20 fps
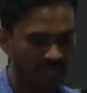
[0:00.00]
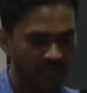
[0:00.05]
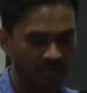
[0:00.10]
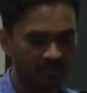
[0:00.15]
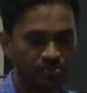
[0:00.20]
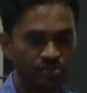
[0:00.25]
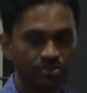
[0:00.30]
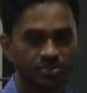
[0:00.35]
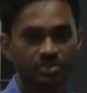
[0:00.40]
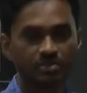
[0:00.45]
have
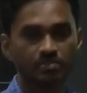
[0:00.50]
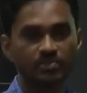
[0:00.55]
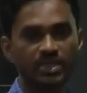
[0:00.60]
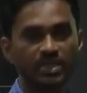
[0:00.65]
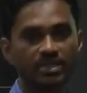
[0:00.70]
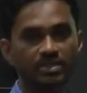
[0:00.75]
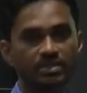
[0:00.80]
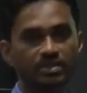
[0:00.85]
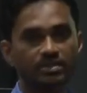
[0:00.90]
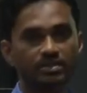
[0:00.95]
just
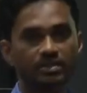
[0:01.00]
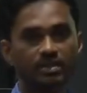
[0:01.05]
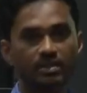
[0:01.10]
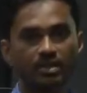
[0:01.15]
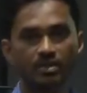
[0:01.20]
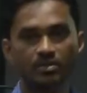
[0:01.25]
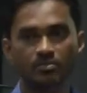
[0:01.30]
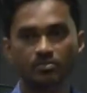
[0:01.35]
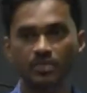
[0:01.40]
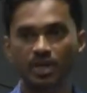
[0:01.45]
completed
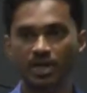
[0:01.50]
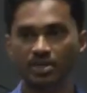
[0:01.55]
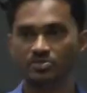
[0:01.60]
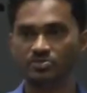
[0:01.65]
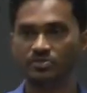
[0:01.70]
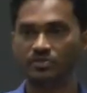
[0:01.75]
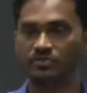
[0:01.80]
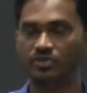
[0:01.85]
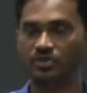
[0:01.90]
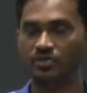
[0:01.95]

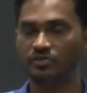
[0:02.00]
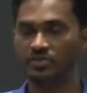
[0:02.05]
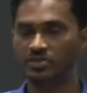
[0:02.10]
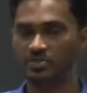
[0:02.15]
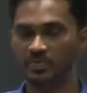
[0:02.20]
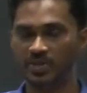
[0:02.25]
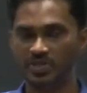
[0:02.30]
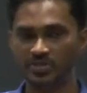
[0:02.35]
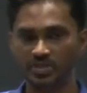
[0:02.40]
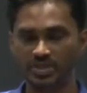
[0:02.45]
Microsoft Office
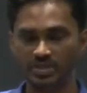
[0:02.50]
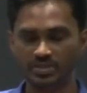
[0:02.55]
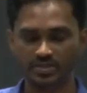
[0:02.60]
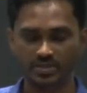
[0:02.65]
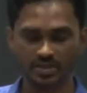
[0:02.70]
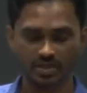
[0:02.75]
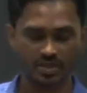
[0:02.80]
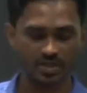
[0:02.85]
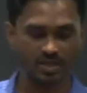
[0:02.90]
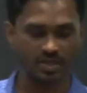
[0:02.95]
Specialist,
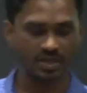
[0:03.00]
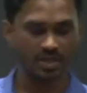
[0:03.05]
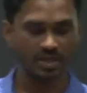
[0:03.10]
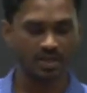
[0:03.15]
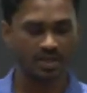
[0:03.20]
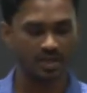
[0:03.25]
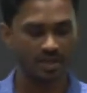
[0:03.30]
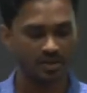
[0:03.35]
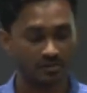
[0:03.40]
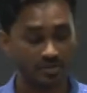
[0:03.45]

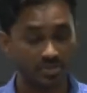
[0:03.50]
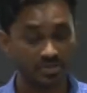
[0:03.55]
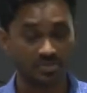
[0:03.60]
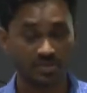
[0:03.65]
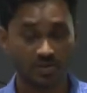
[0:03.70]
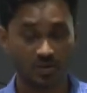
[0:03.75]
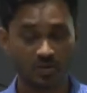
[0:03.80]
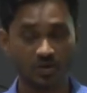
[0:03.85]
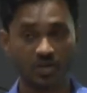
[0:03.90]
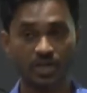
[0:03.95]
which is
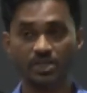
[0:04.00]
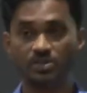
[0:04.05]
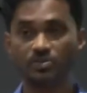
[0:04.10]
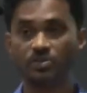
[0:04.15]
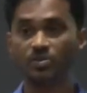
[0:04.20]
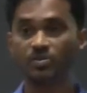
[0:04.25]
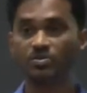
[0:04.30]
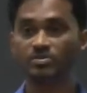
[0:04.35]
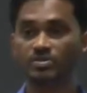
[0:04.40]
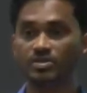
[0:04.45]
an online
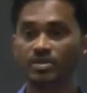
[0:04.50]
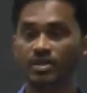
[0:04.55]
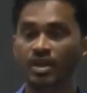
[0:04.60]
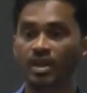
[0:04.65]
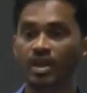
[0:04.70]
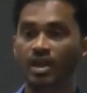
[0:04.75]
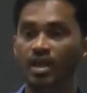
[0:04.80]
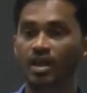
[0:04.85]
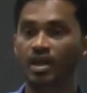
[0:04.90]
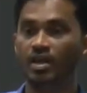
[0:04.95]
course.
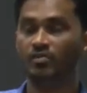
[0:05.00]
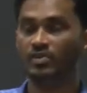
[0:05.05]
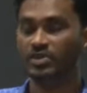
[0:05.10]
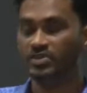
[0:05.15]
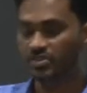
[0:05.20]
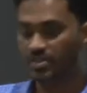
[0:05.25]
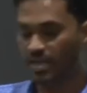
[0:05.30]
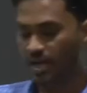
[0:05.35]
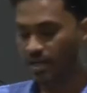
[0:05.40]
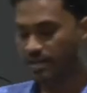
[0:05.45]
When
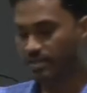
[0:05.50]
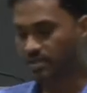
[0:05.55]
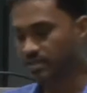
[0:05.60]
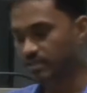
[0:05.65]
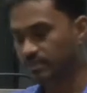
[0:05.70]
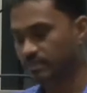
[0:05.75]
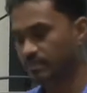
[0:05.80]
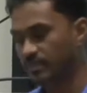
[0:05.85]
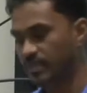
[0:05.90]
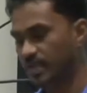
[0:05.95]
started,
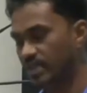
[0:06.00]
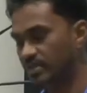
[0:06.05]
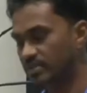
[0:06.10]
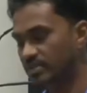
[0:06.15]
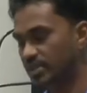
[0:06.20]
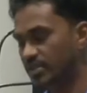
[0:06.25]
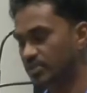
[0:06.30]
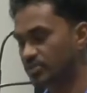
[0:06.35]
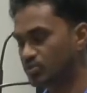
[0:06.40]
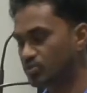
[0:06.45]

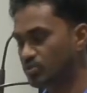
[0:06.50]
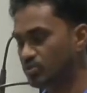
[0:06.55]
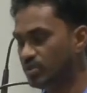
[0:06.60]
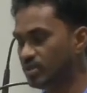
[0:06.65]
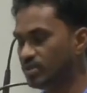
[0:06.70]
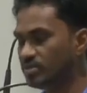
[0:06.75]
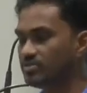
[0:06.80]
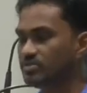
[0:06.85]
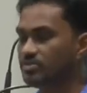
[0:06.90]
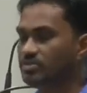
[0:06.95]
these
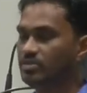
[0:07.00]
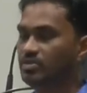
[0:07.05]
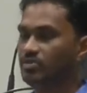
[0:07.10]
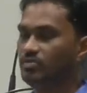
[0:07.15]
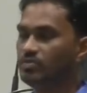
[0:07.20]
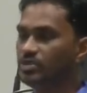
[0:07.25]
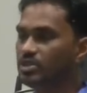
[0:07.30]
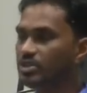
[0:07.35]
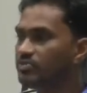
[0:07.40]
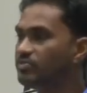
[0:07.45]
students
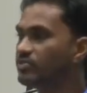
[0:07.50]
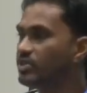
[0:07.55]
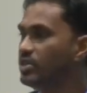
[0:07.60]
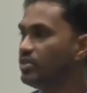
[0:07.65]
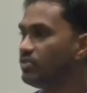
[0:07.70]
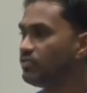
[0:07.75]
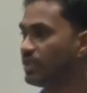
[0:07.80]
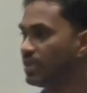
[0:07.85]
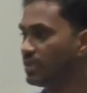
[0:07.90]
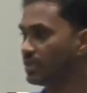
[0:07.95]
were afraid
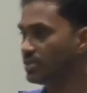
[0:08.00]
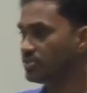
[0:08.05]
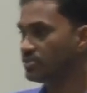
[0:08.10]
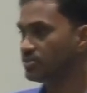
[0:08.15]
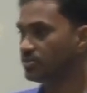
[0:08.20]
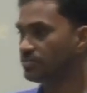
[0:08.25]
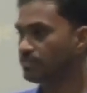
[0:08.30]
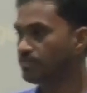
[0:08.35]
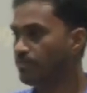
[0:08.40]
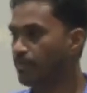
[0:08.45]
of
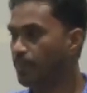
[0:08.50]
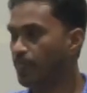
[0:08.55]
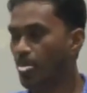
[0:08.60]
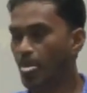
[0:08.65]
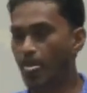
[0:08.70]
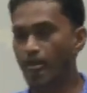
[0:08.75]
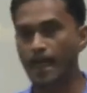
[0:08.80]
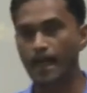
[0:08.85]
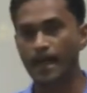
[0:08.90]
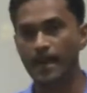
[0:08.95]
English,
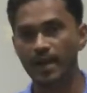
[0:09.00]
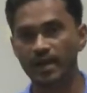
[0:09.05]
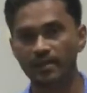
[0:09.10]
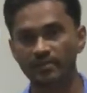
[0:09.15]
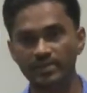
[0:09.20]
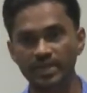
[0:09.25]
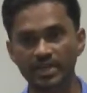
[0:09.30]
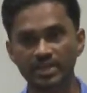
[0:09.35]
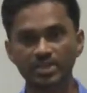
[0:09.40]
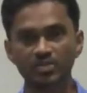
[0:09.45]

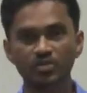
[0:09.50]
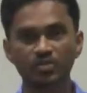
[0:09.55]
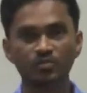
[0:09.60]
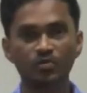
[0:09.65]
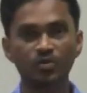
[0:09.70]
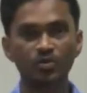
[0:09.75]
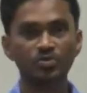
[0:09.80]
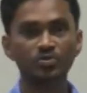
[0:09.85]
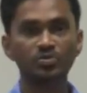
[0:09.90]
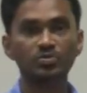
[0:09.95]
and they did not
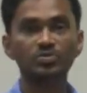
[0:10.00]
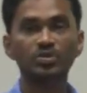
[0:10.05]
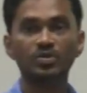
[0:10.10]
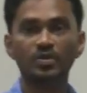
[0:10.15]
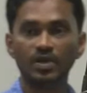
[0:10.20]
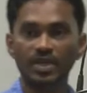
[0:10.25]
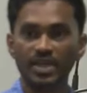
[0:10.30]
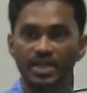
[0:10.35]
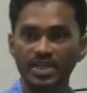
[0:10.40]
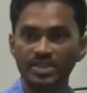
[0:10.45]
want to do the
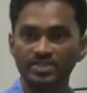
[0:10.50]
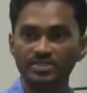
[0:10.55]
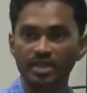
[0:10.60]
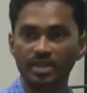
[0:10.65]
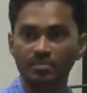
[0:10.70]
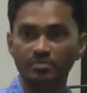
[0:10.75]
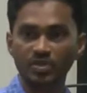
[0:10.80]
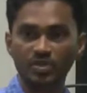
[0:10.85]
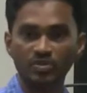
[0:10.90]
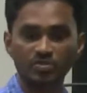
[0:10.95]
online
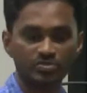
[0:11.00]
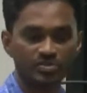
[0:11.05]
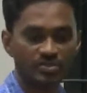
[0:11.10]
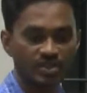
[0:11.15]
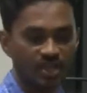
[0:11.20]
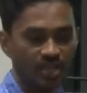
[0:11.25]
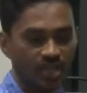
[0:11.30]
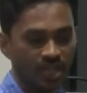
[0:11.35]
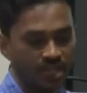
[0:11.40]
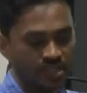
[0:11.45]
exam because
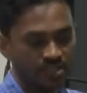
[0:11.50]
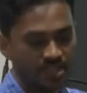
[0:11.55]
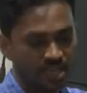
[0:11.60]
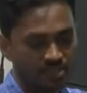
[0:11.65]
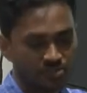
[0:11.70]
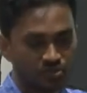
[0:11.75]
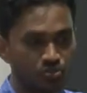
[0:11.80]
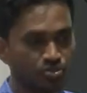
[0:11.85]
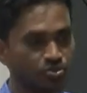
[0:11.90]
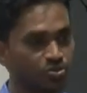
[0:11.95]
they are
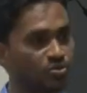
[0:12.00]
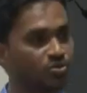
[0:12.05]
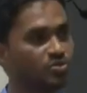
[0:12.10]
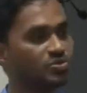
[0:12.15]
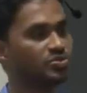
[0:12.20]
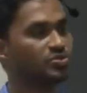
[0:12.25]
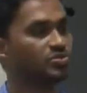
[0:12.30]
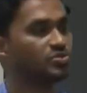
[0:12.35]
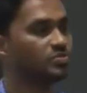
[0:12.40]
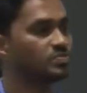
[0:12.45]
so
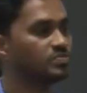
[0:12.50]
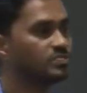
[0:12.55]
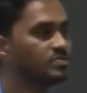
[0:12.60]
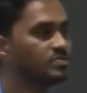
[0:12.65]
used to